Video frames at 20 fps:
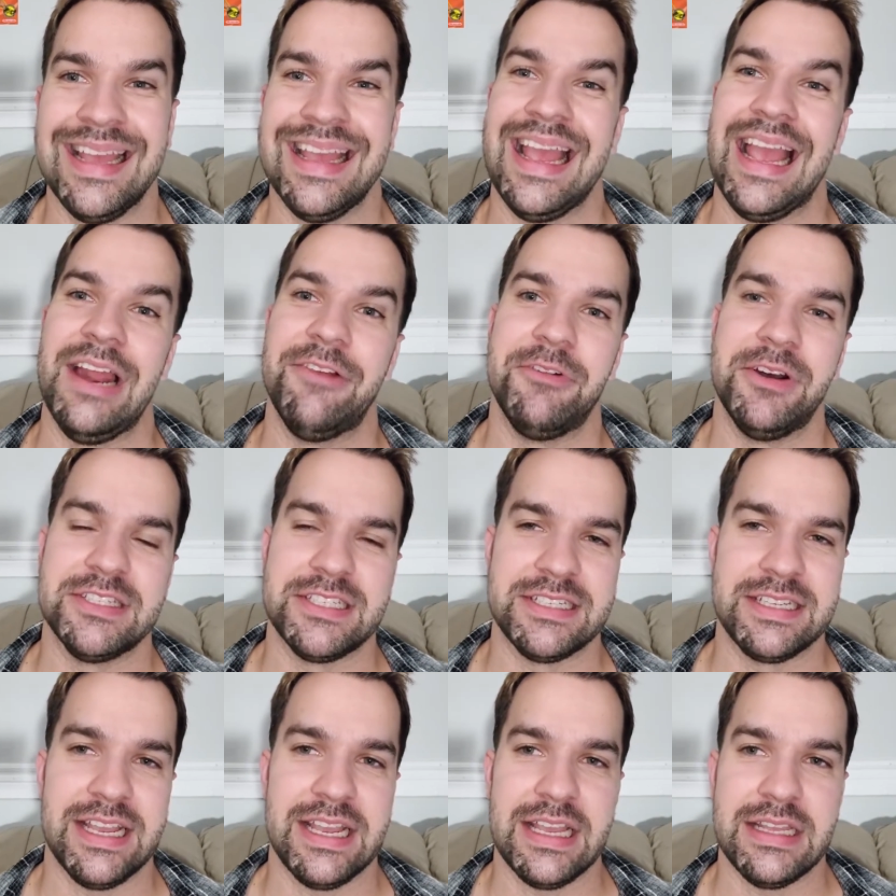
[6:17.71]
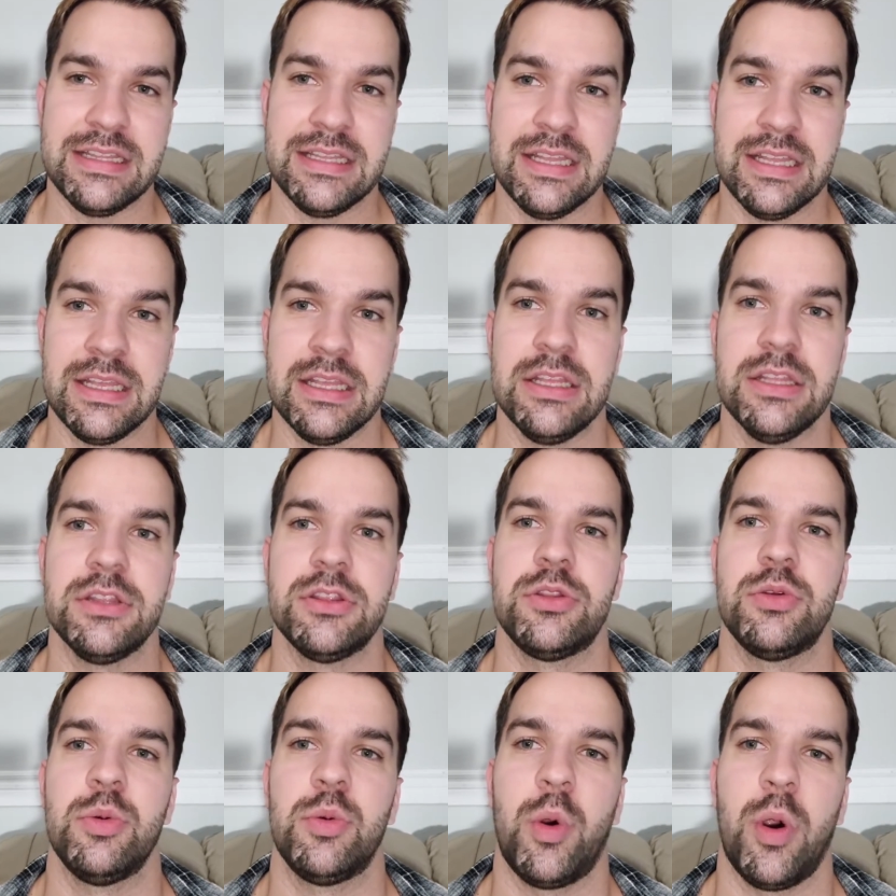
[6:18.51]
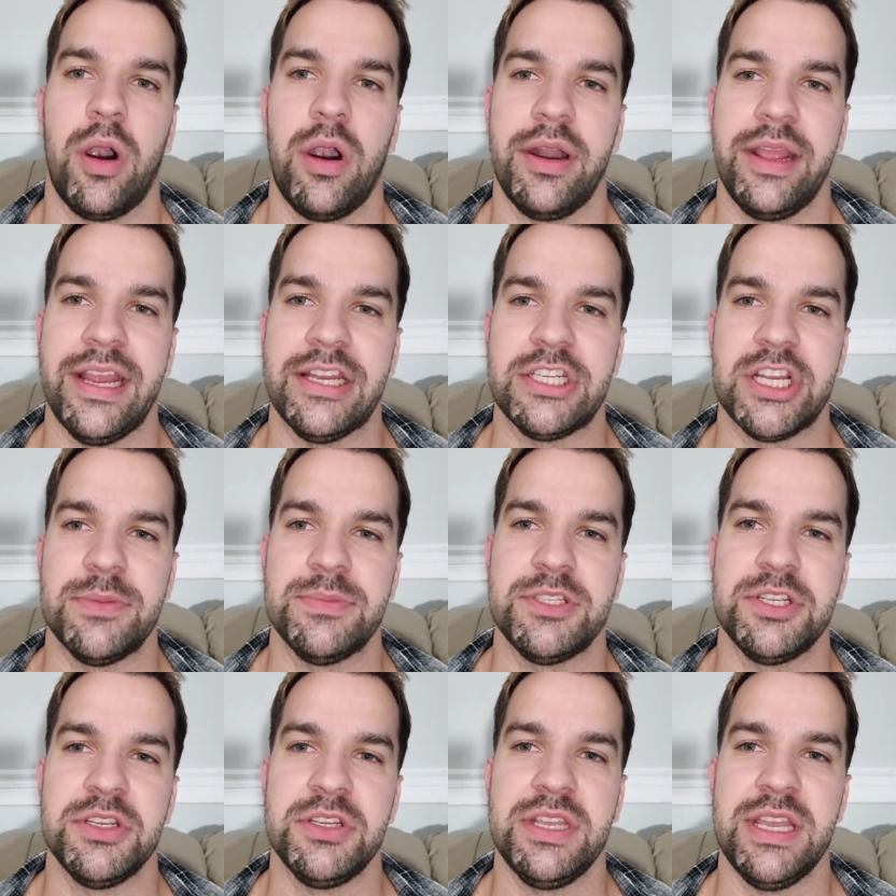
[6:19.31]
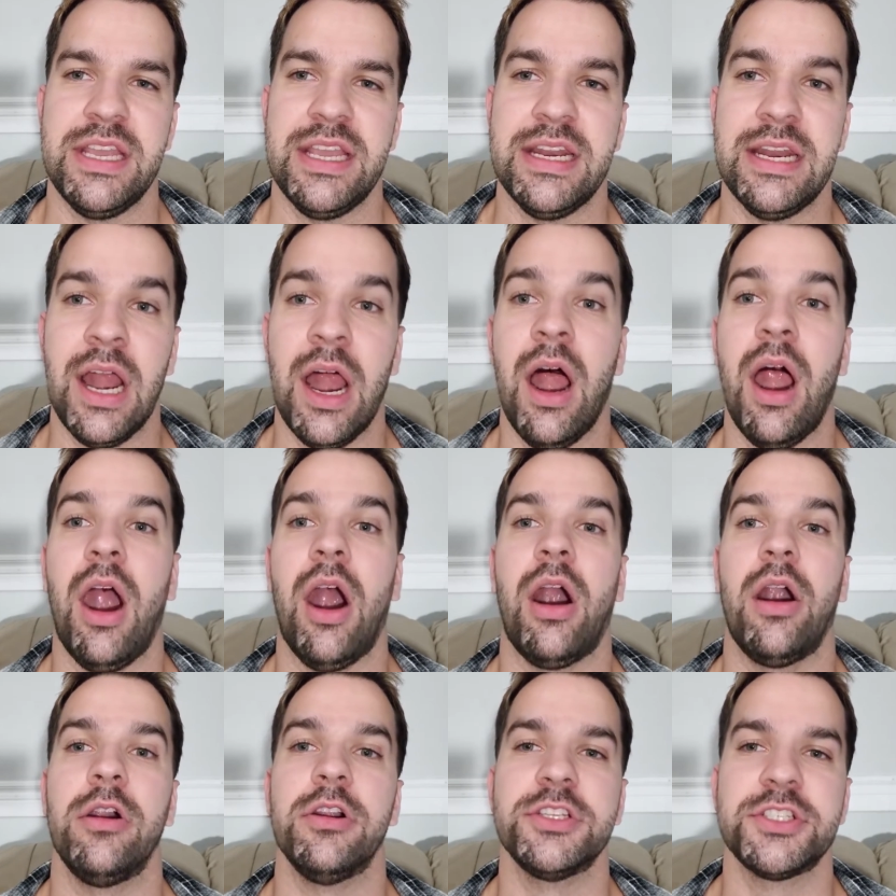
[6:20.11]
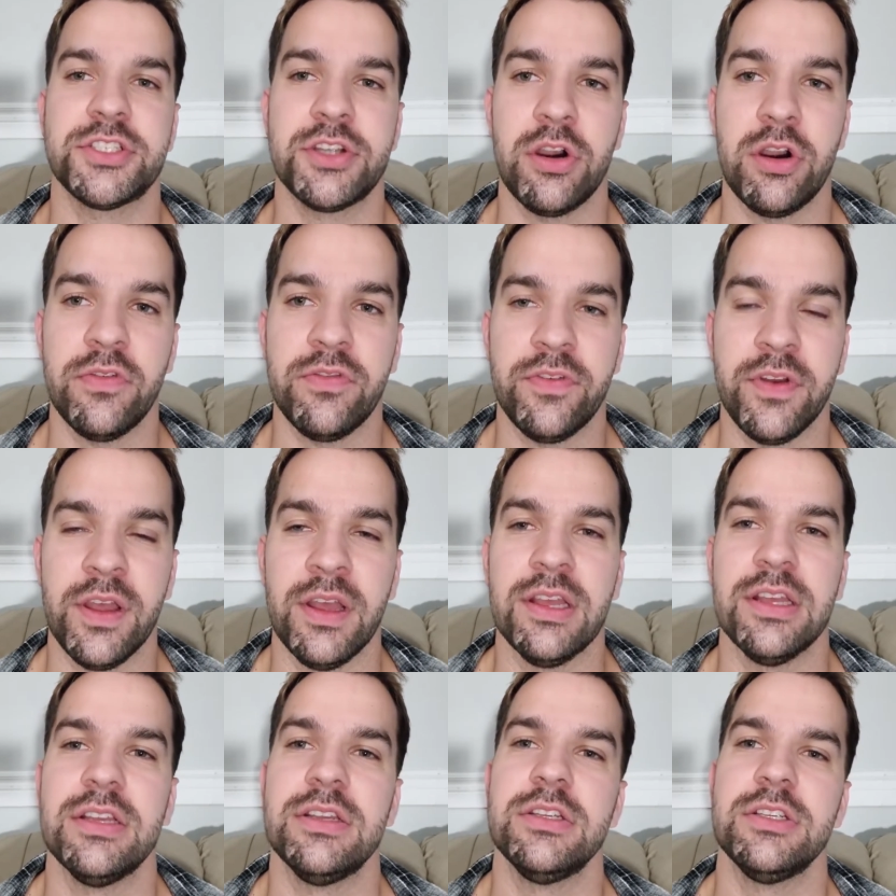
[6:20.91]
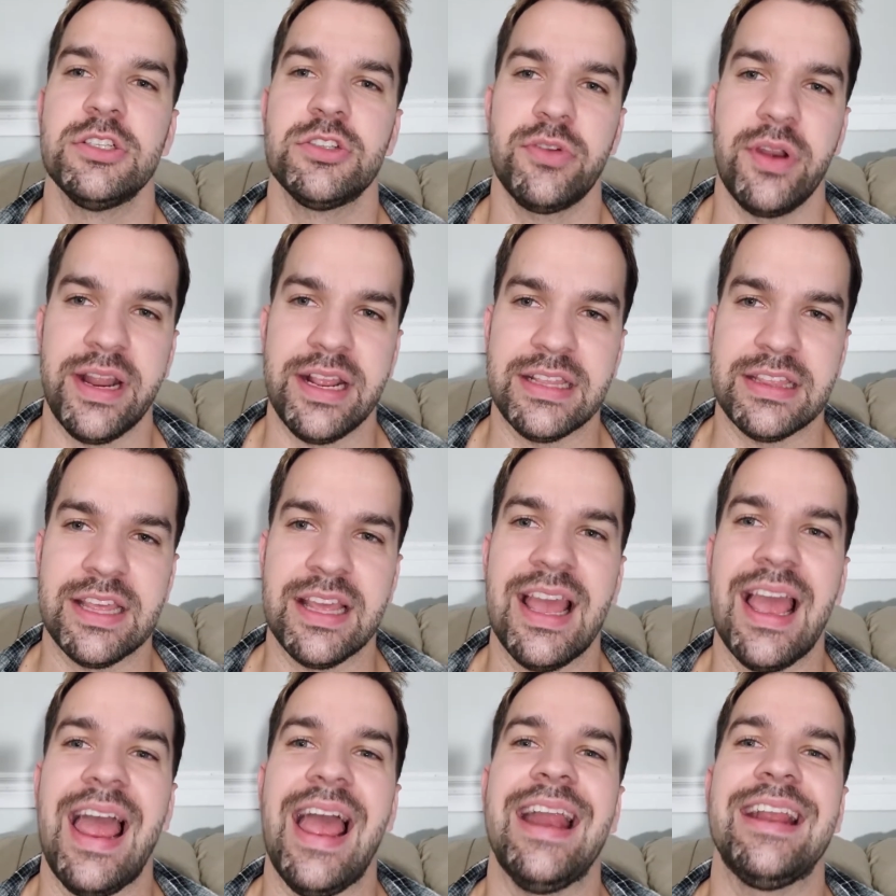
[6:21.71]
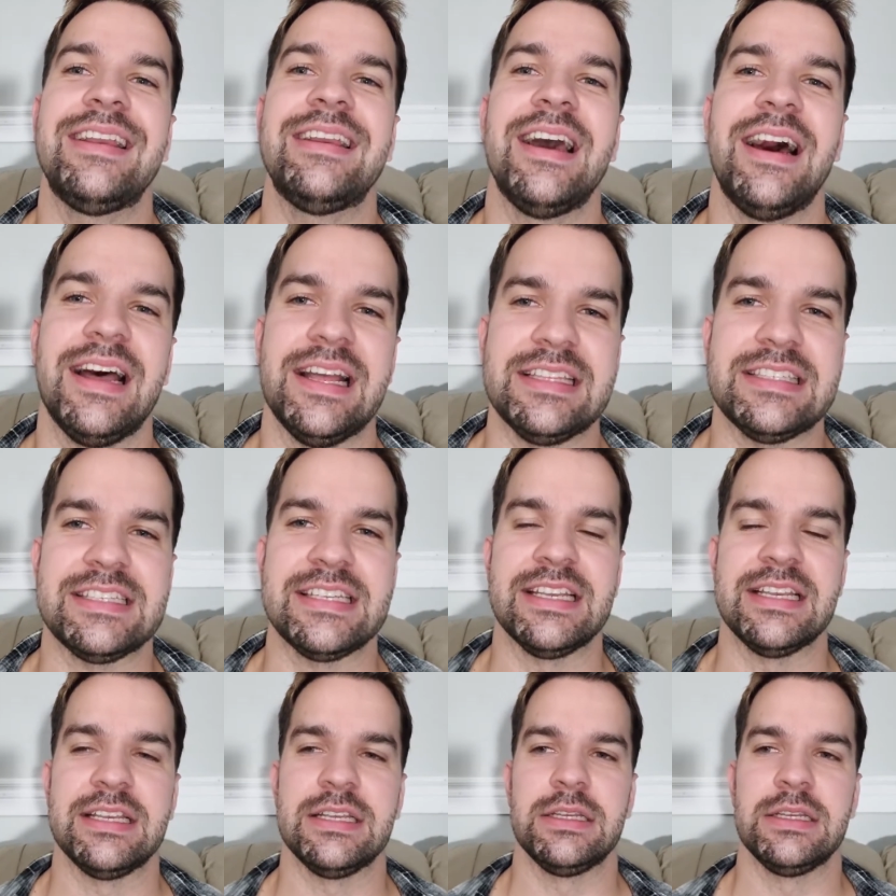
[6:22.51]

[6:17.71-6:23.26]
And once again, the required HMs you need are Surf, Strength, and Cut.